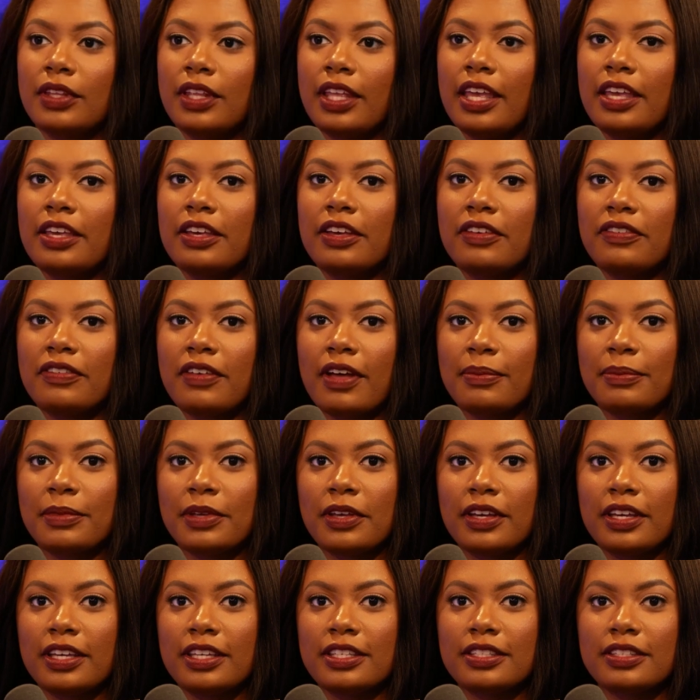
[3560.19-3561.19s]
And you can find me
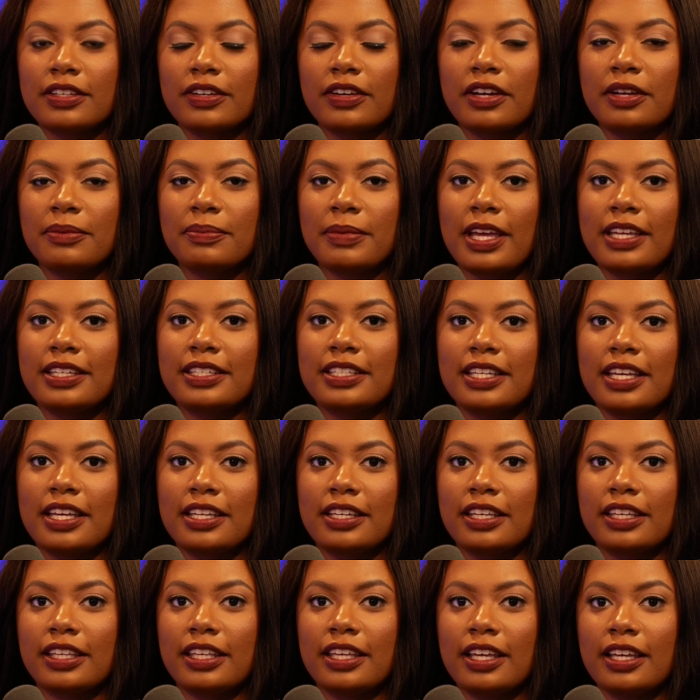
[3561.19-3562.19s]
on Instagram at
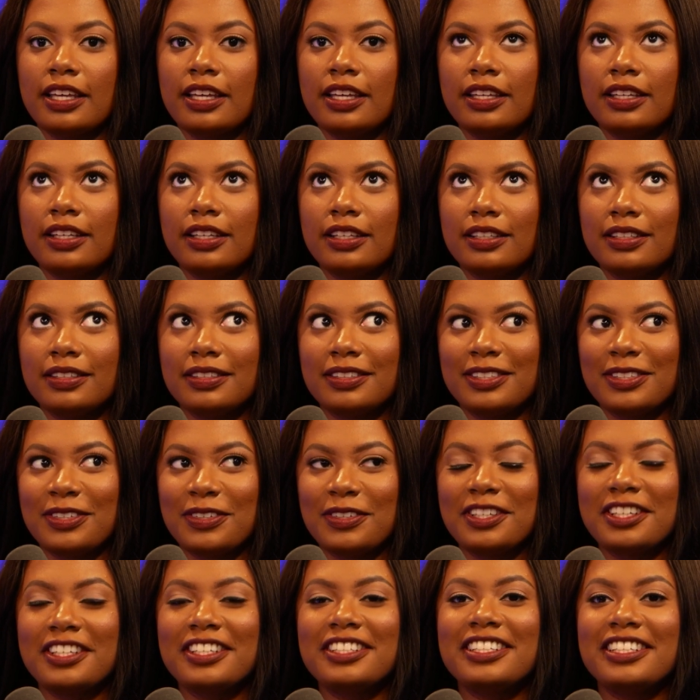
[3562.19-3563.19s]
Deanna Kent,
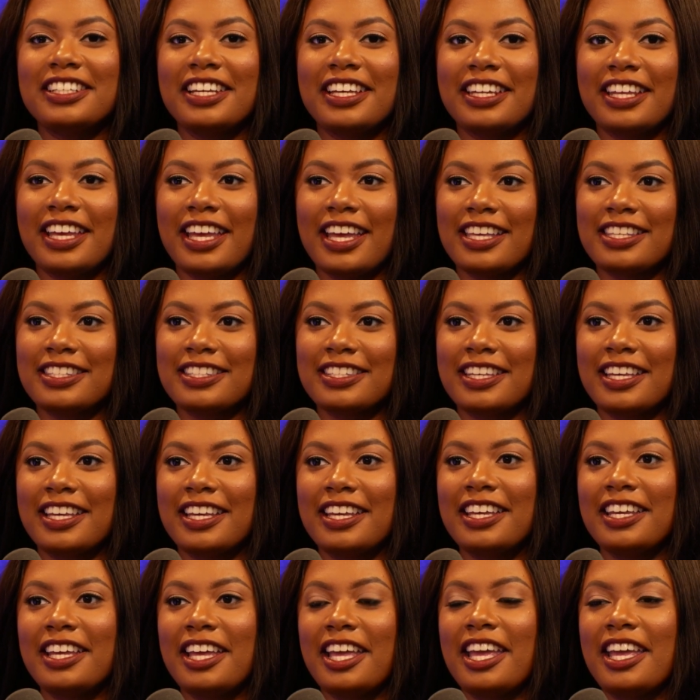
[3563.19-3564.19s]
Twitter, Deanna S.
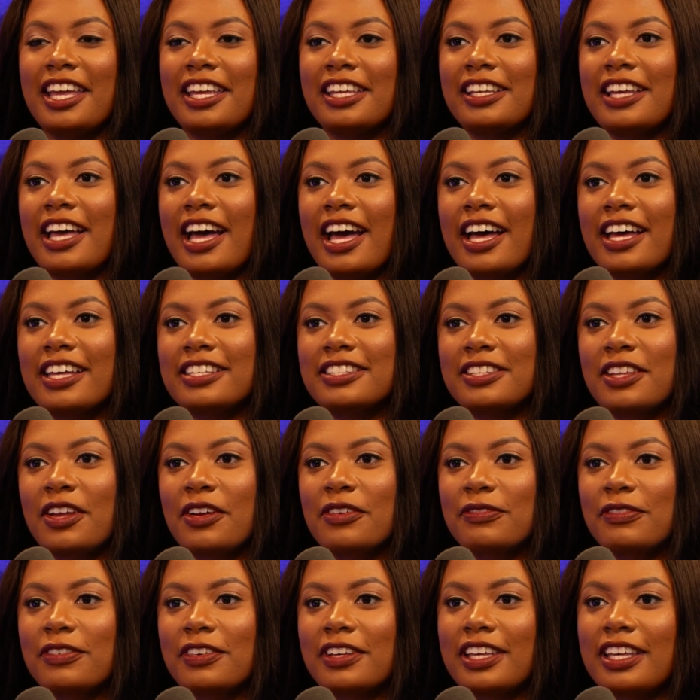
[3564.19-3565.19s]
Kent. And guys,
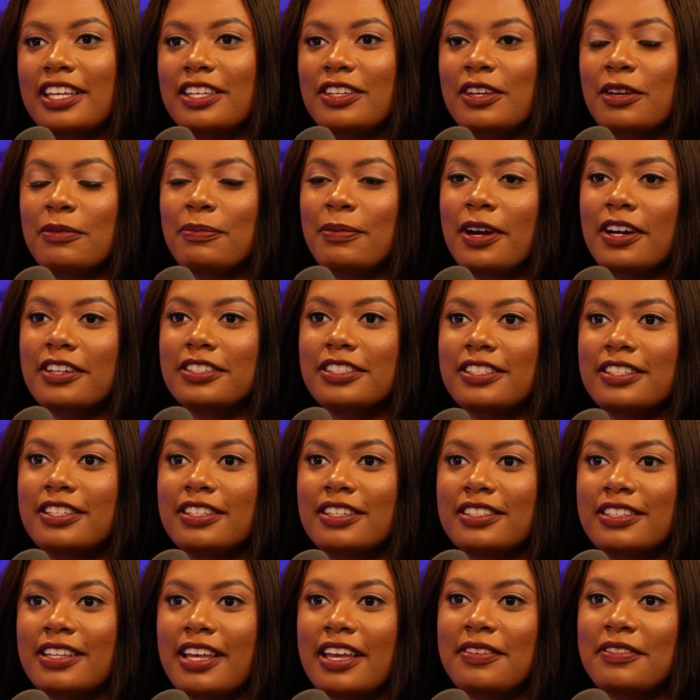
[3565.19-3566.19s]
don't forget you can purchase
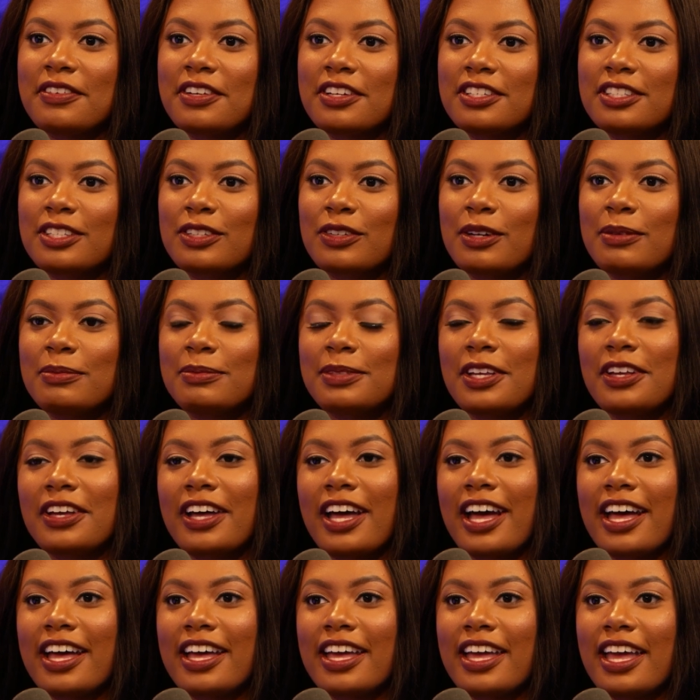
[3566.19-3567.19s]
Xavier's Crypto
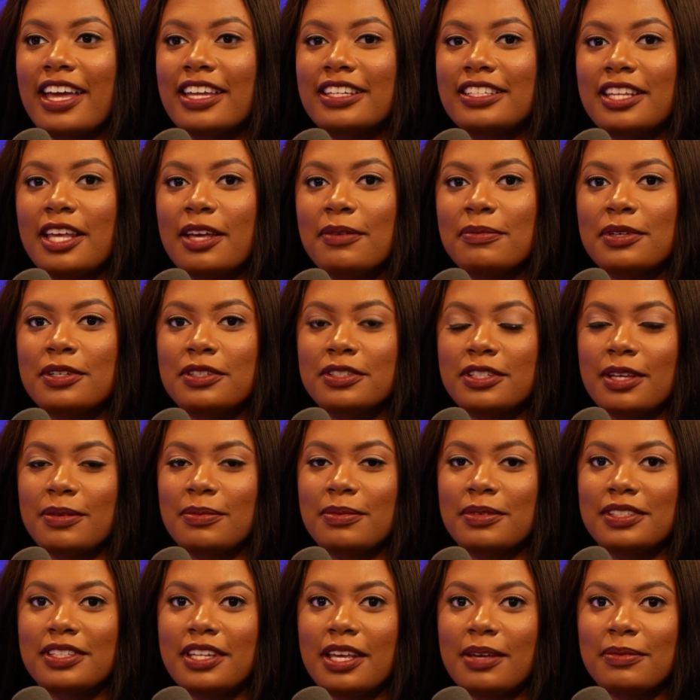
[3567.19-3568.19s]
Guide at
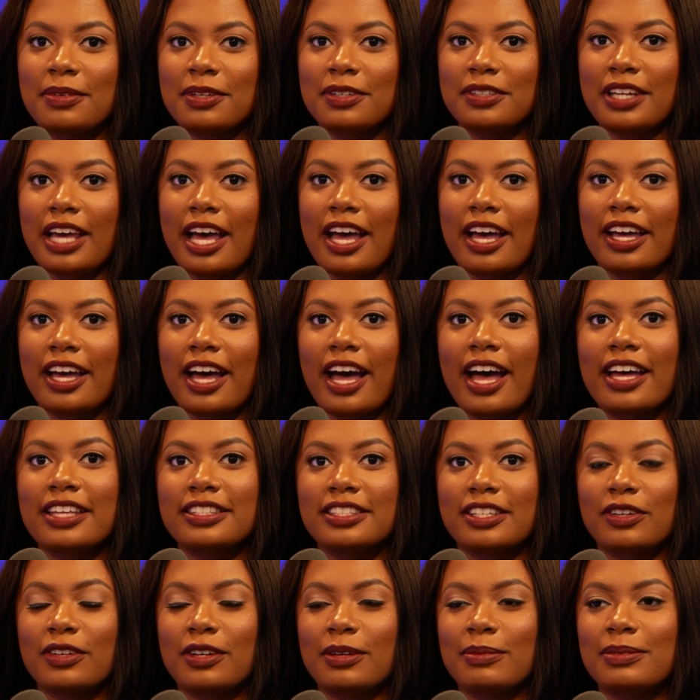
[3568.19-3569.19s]

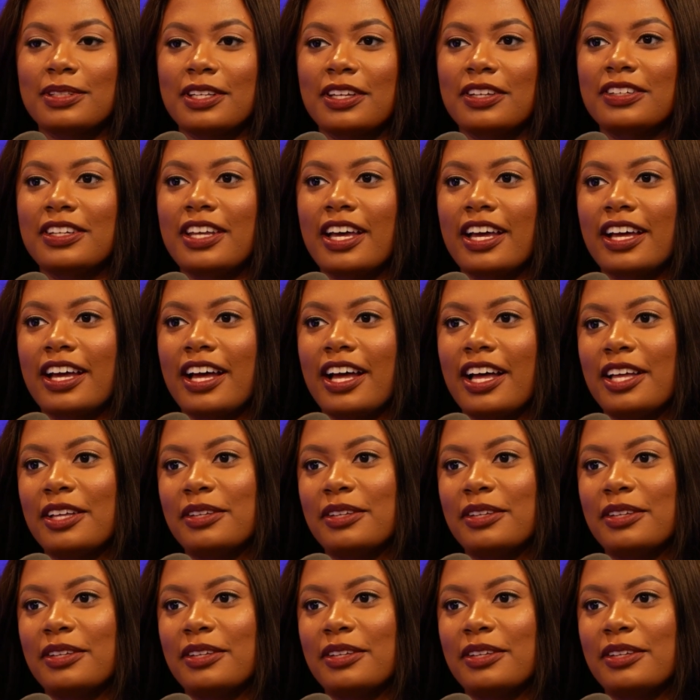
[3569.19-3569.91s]
www.guidetocrypto.com.